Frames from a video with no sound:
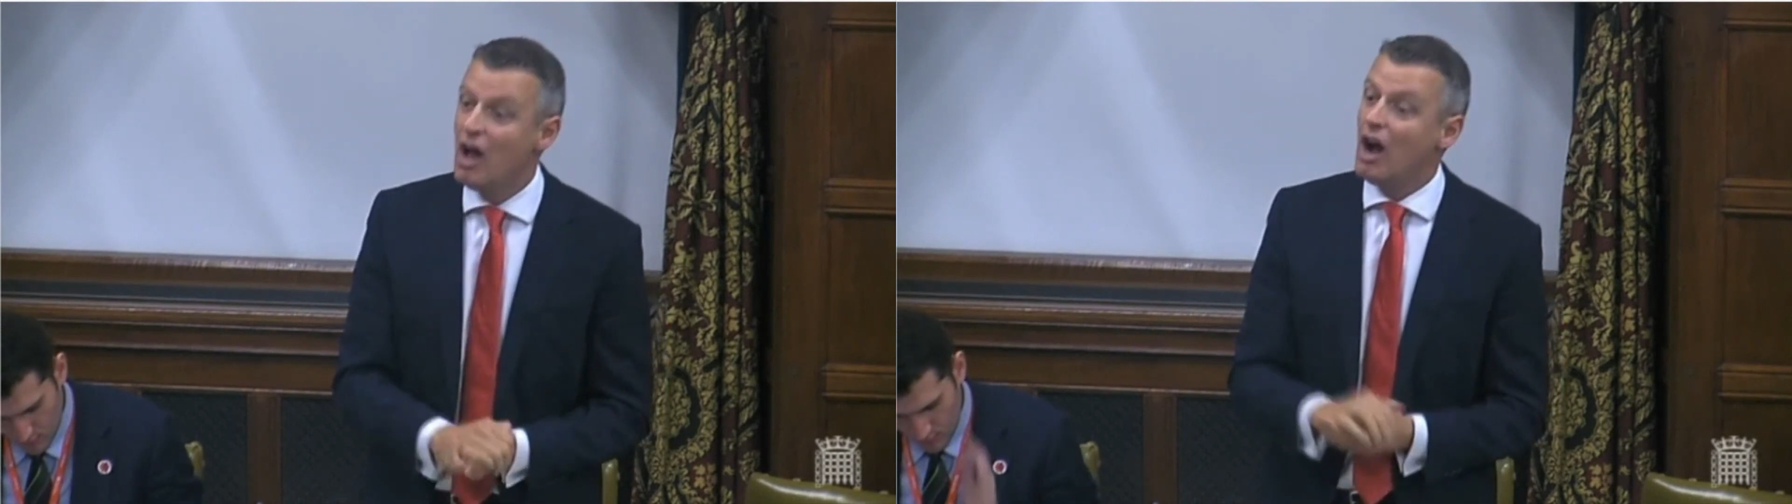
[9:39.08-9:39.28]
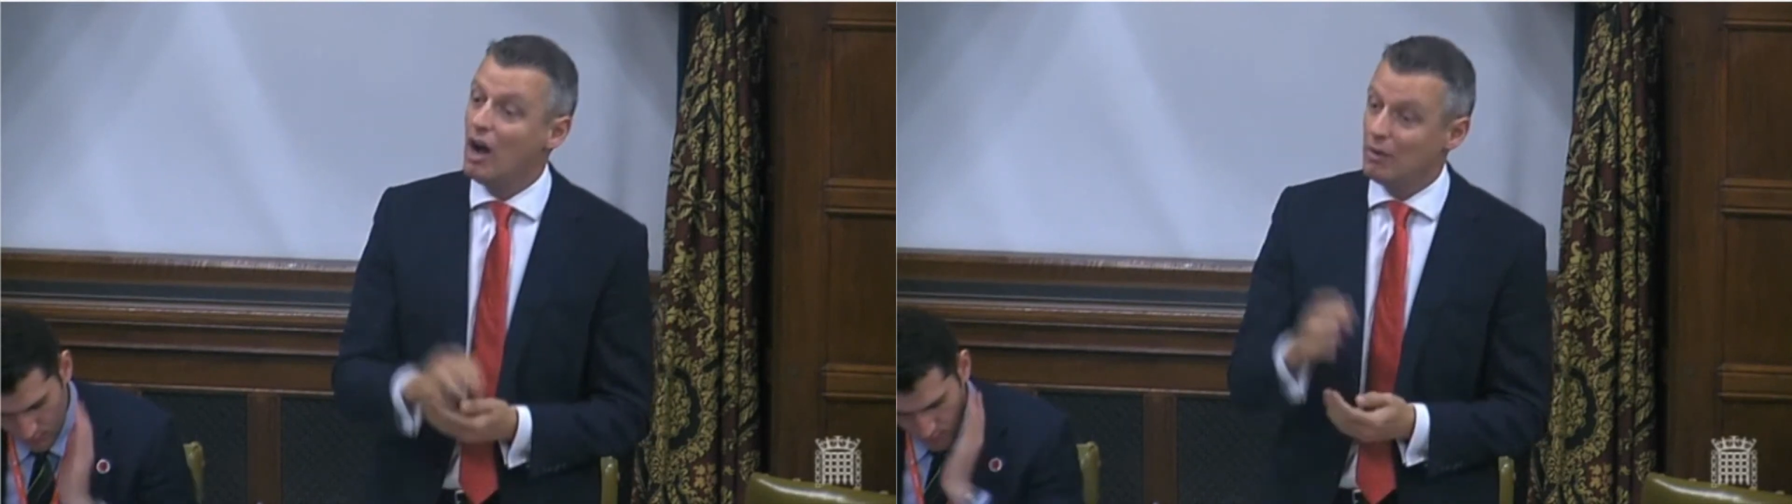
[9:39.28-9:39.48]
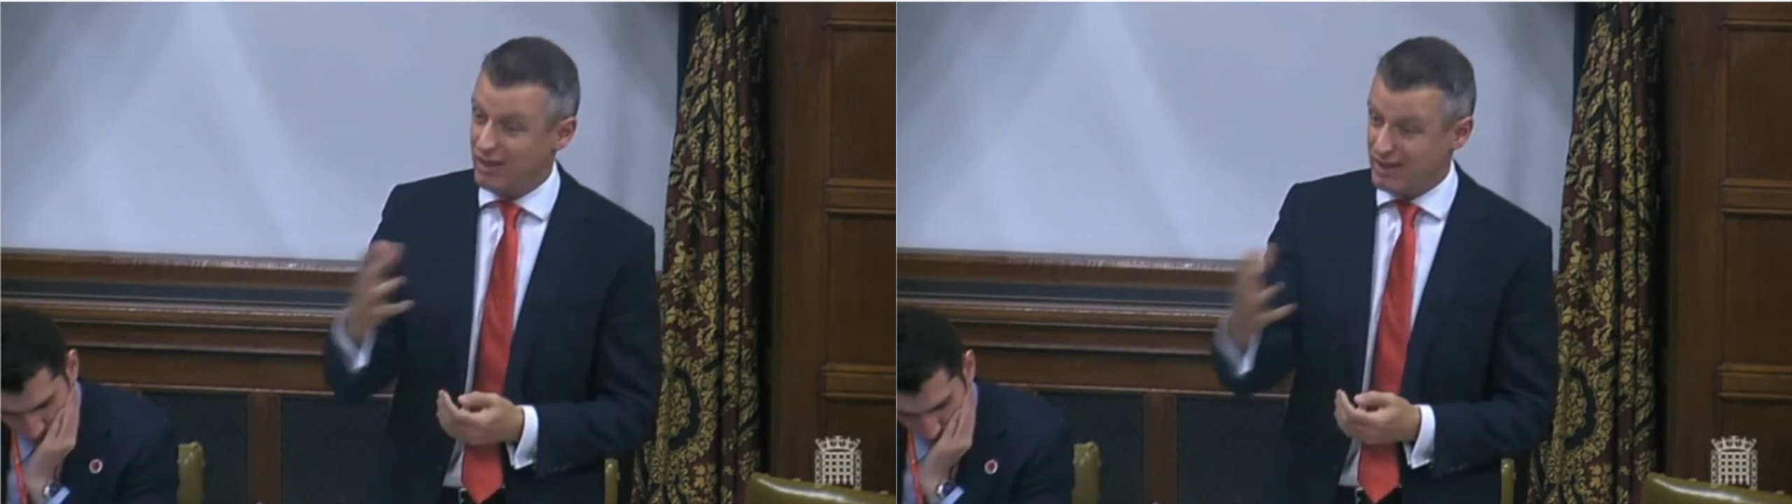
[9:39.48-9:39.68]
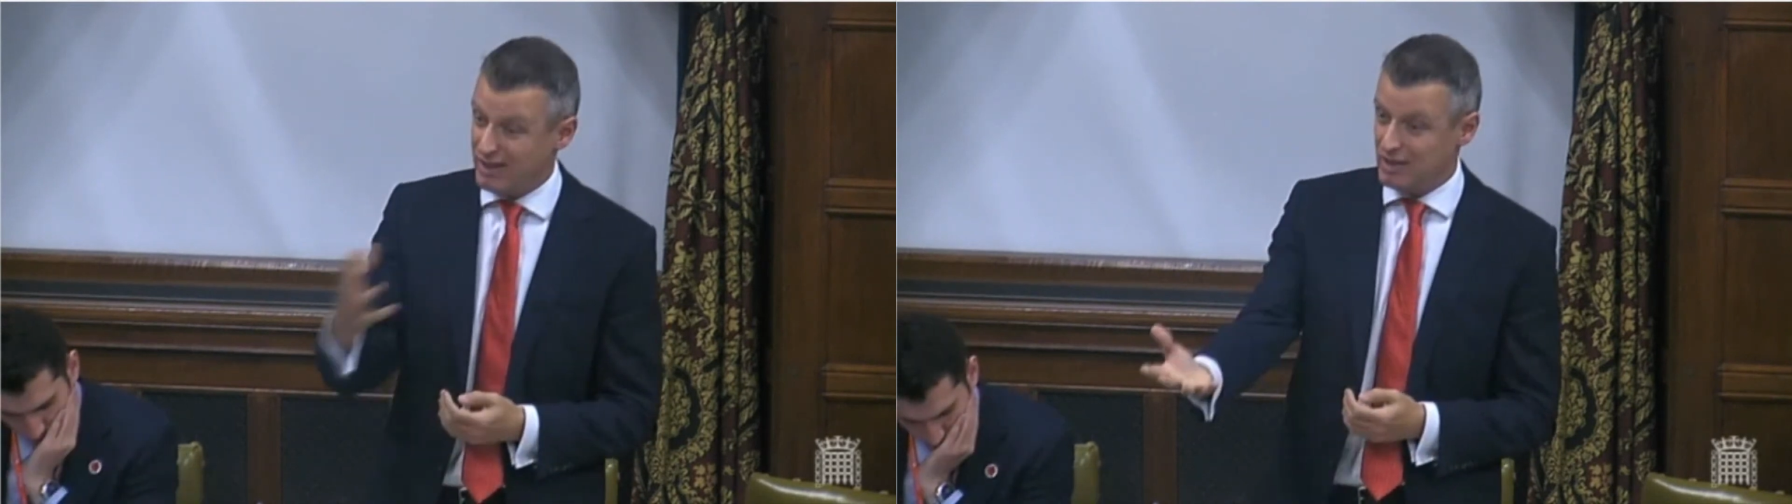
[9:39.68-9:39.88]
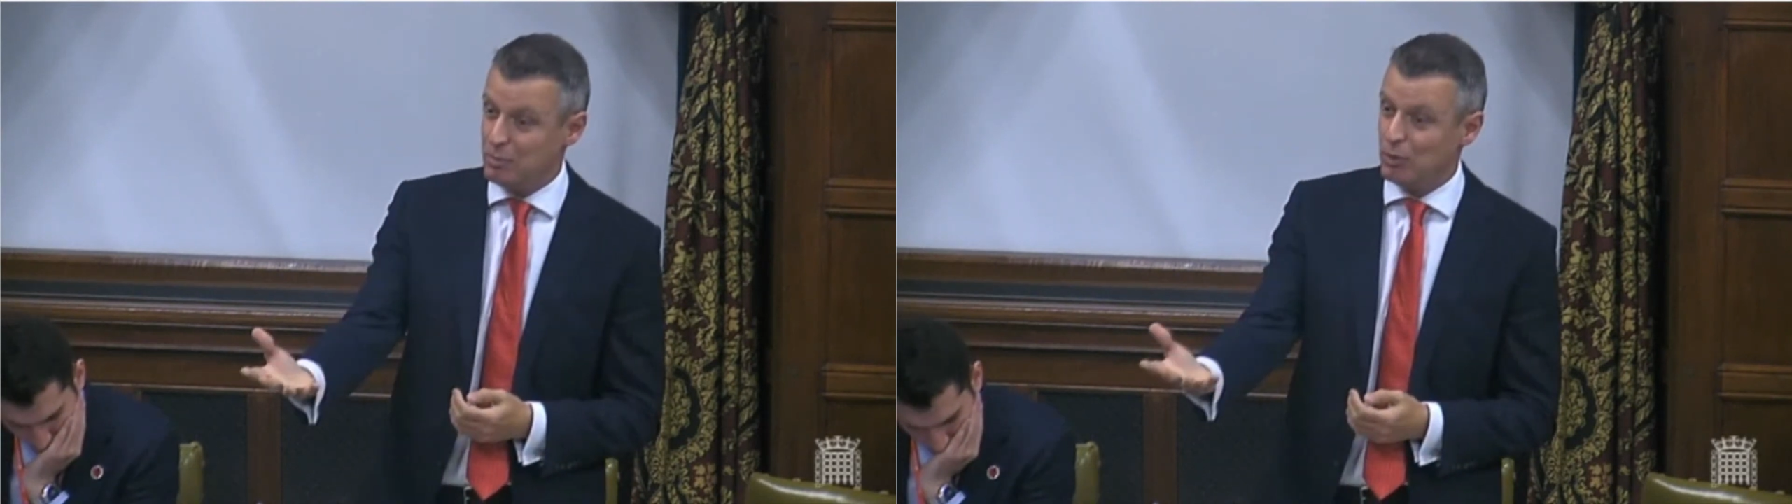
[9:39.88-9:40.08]
I would like
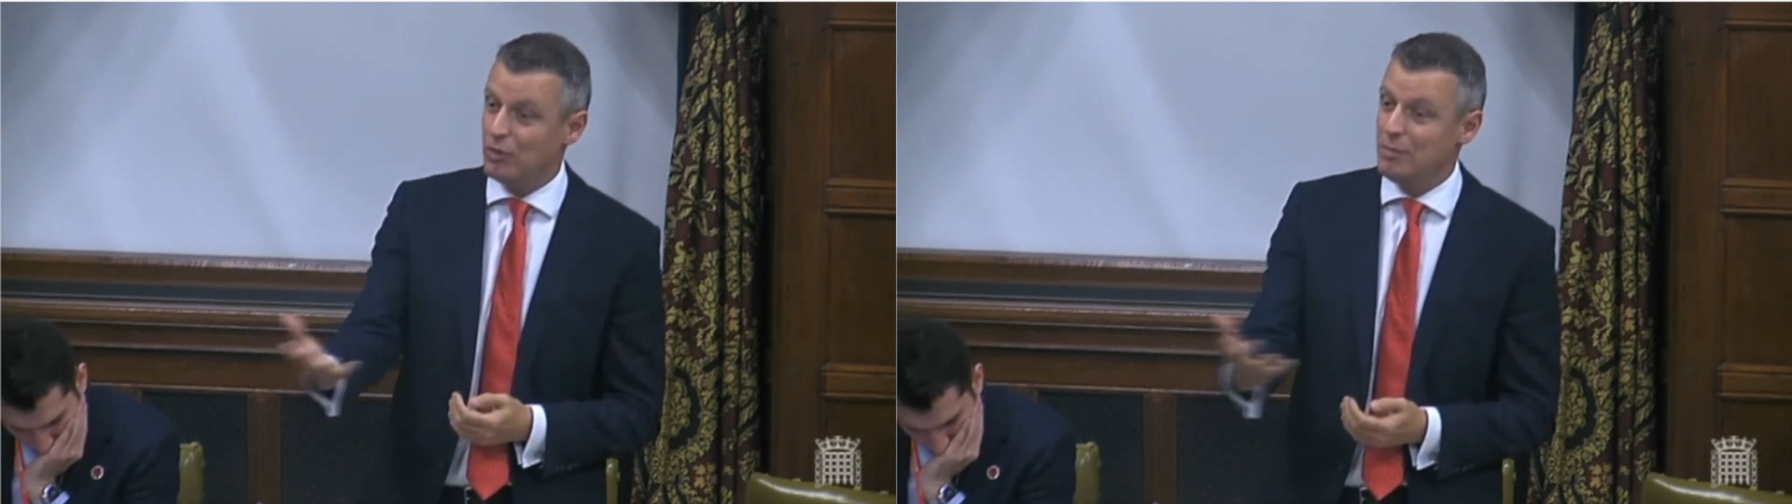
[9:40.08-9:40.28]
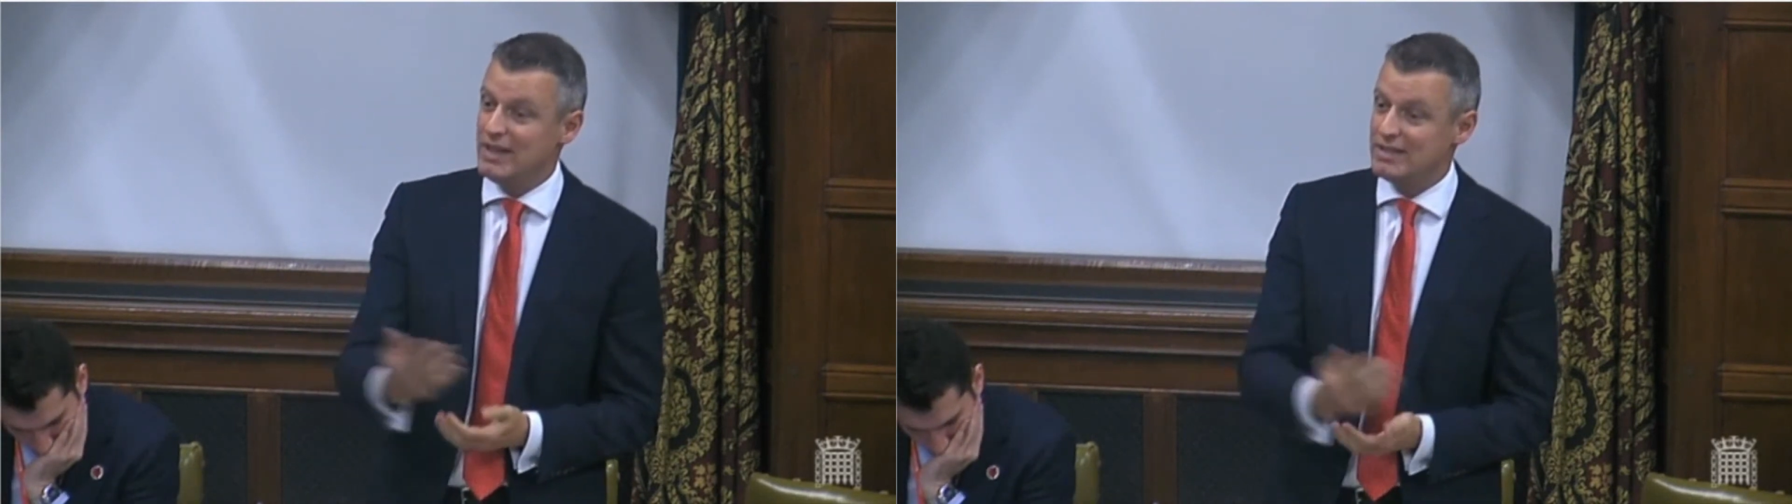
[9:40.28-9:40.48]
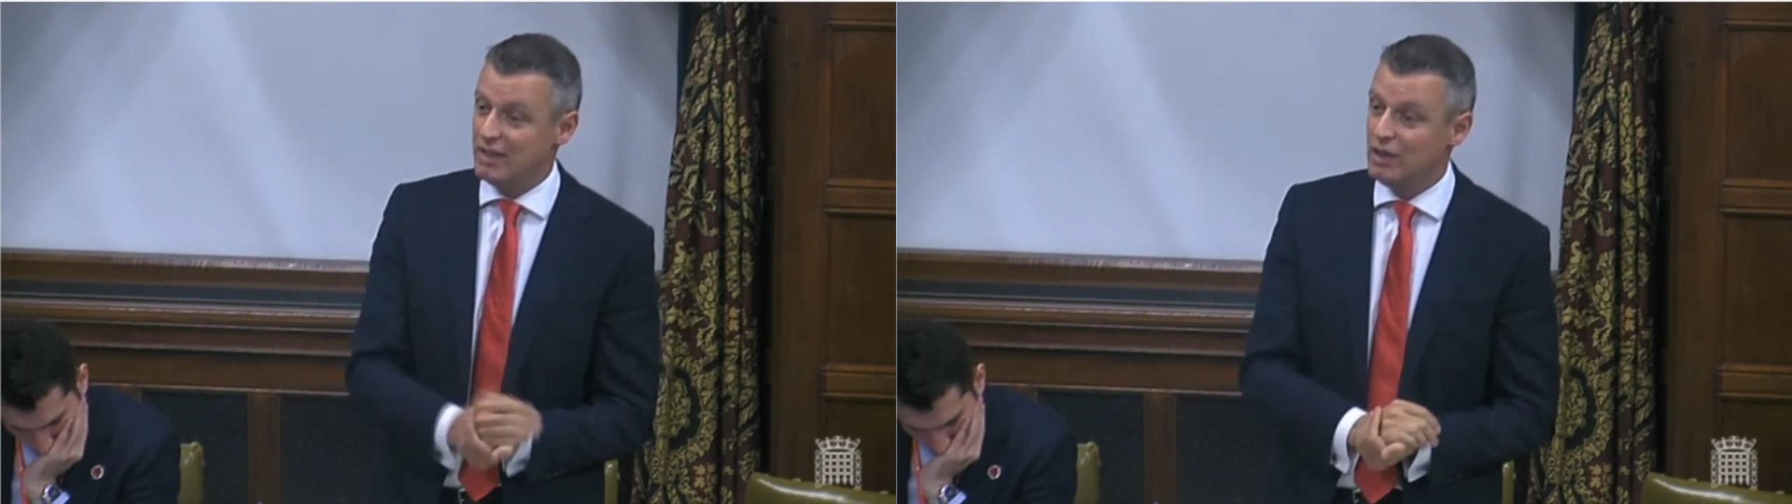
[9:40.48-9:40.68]
to implore the Minister